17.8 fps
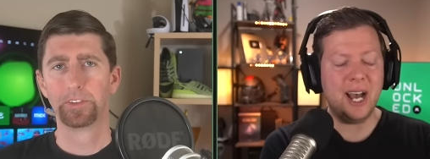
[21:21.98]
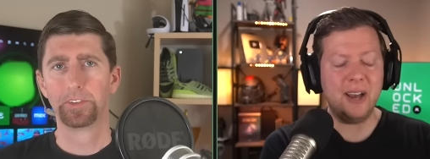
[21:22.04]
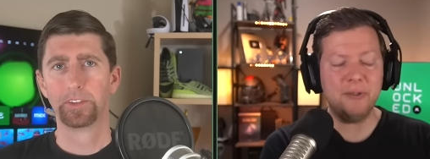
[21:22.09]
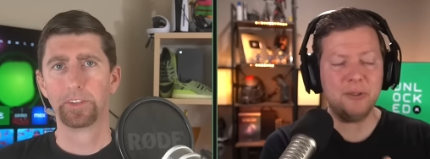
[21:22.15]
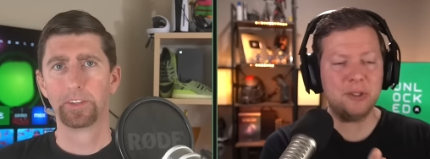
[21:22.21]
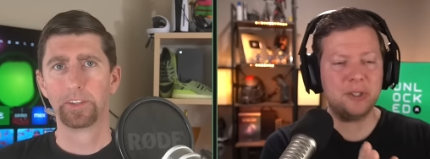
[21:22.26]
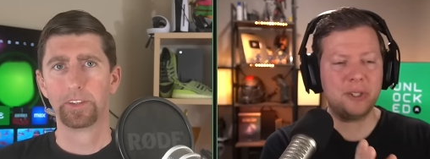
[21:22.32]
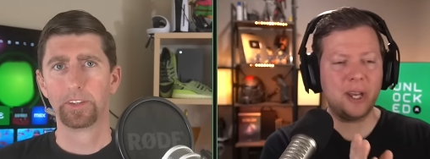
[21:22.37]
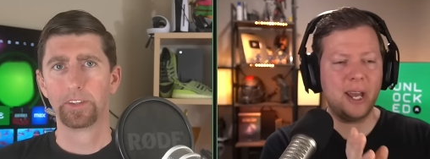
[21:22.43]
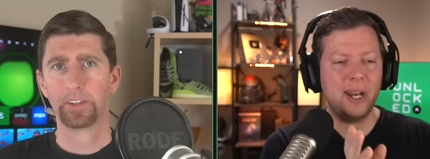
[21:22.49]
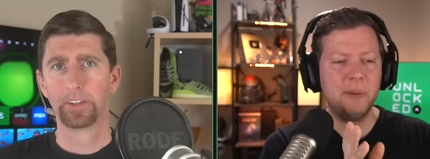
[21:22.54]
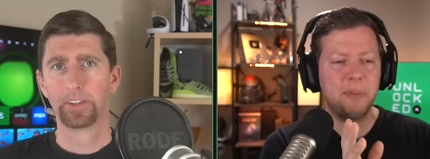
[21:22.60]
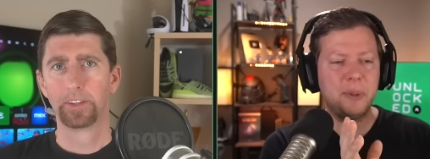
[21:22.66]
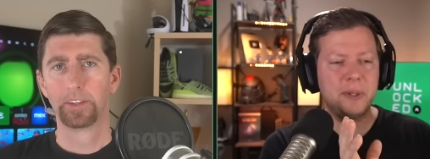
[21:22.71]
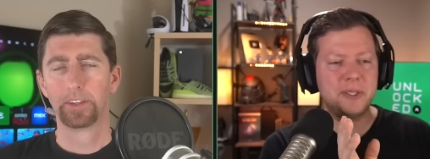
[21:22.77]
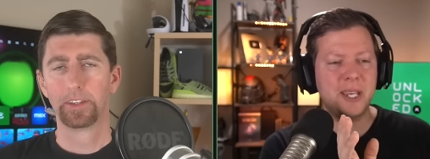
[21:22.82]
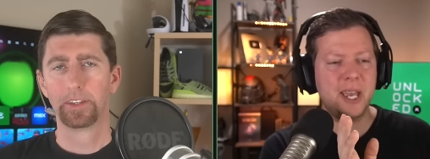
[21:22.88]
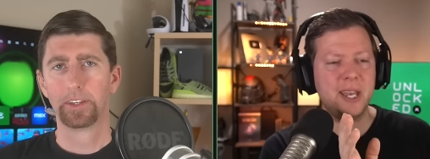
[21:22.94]
Speaker 1: I just kind of
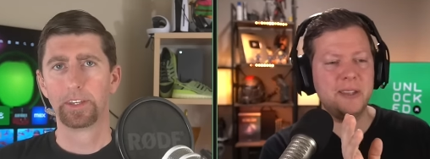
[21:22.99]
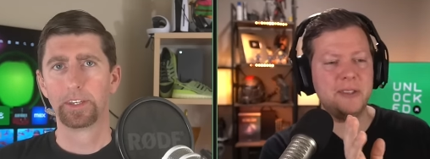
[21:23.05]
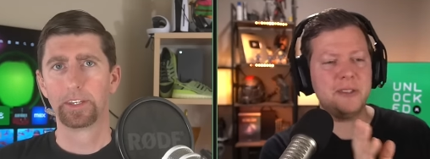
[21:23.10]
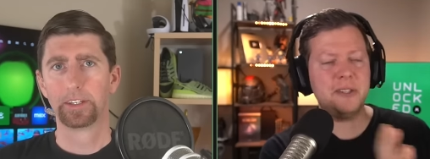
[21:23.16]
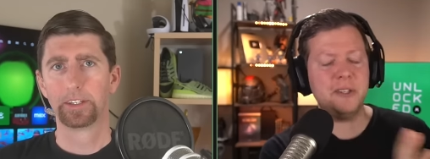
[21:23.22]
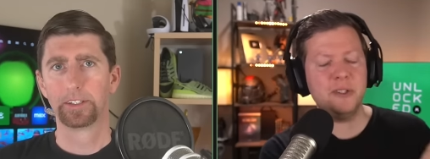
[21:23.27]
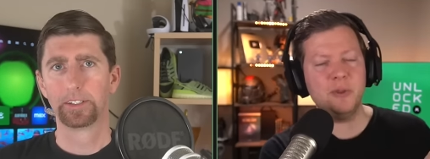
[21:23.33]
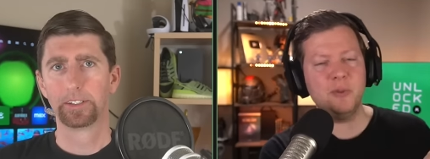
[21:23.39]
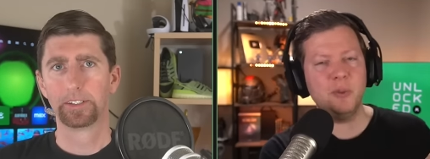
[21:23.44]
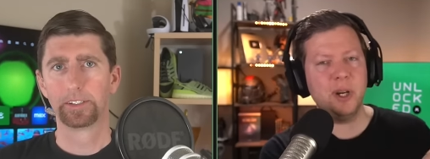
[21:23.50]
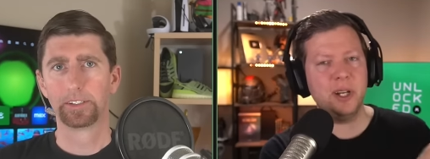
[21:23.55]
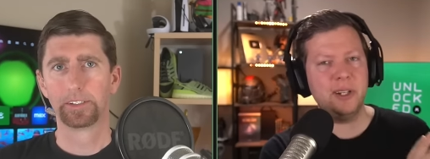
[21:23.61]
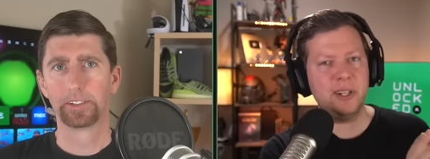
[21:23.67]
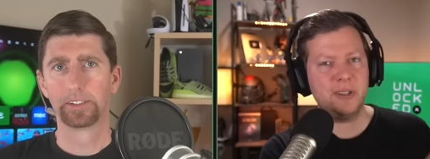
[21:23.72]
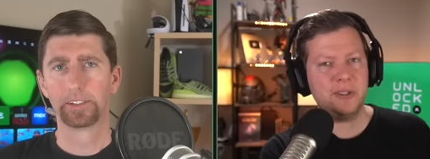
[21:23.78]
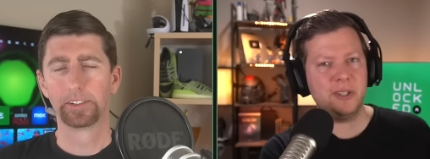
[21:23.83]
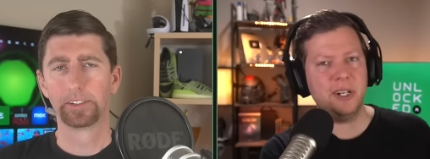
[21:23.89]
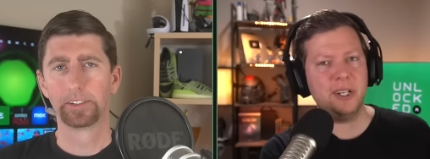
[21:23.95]
pretend season one
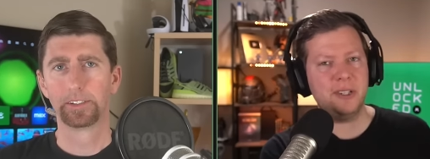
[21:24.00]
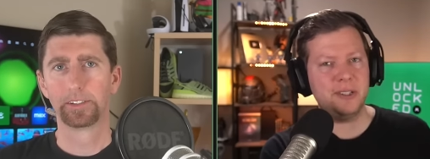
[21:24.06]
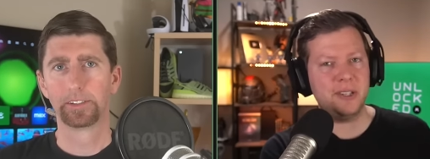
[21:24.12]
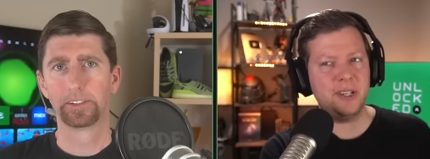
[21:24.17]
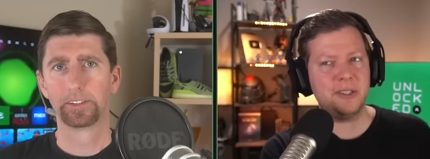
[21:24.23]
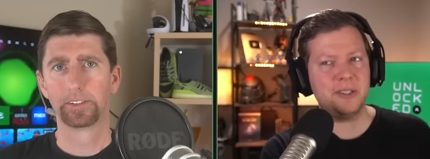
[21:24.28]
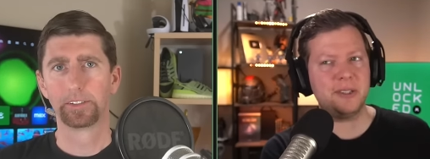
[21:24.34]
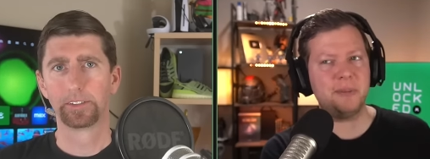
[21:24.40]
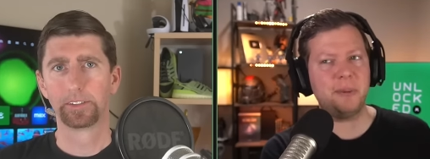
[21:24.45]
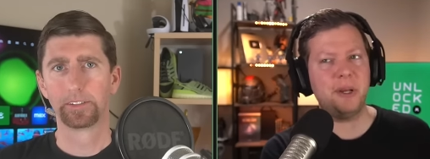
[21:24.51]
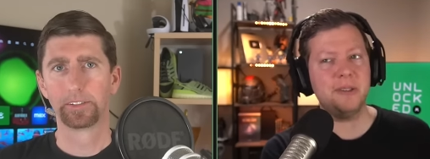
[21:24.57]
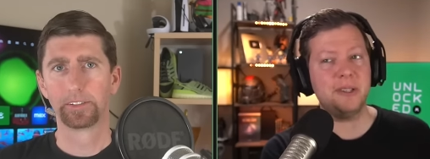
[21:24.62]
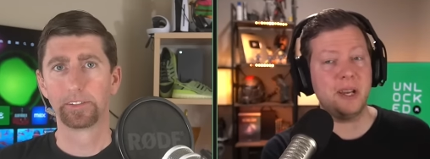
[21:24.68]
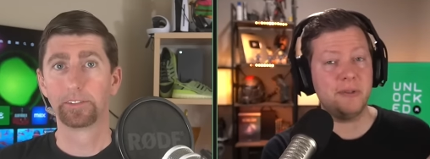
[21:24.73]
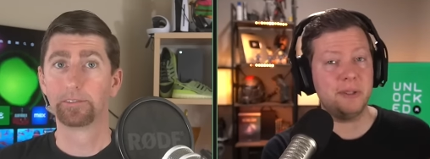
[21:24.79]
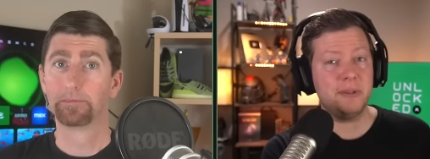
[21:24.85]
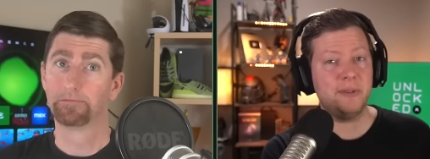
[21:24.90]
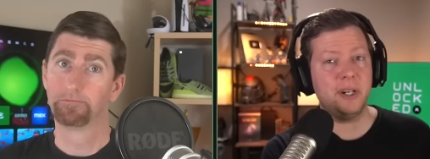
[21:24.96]
doesn't exist because
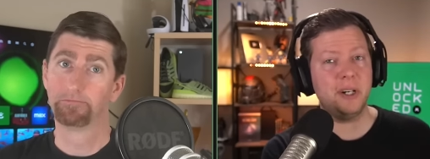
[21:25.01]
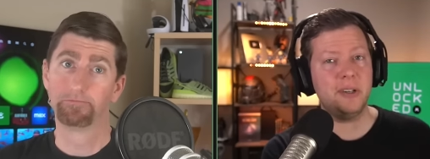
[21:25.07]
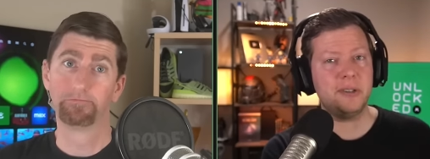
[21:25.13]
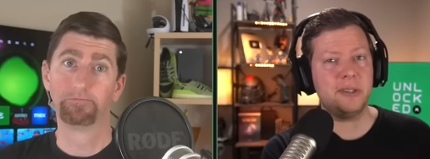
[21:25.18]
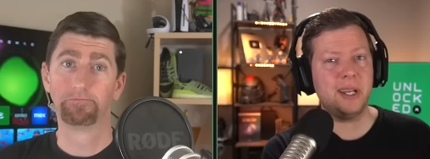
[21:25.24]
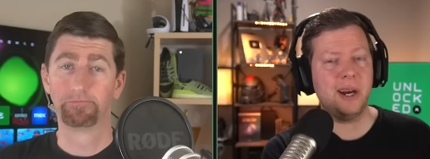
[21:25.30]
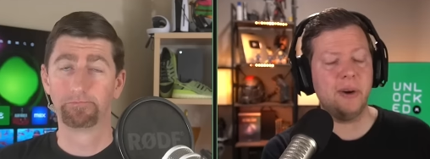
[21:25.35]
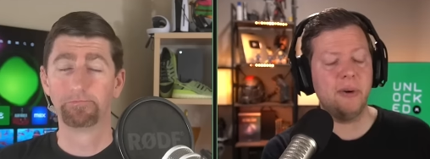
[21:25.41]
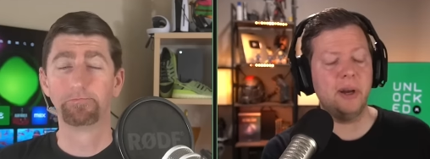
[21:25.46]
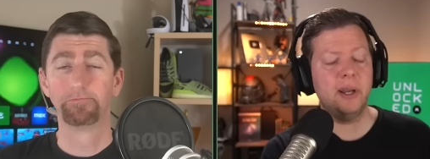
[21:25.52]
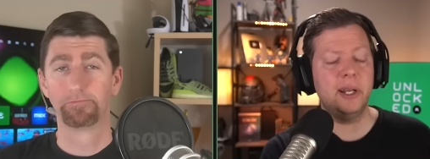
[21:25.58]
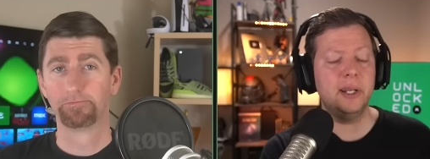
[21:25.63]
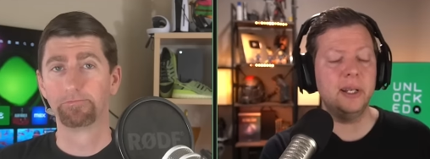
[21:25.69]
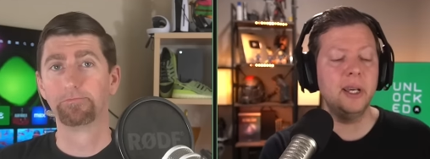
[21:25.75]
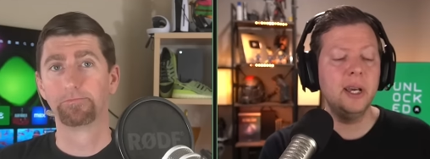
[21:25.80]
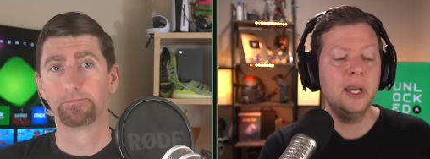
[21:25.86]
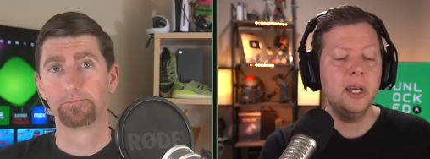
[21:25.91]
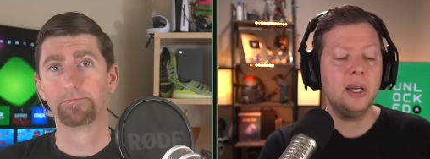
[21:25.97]
I was very sour on
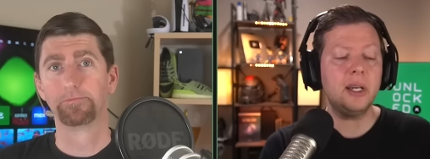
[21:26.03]
it.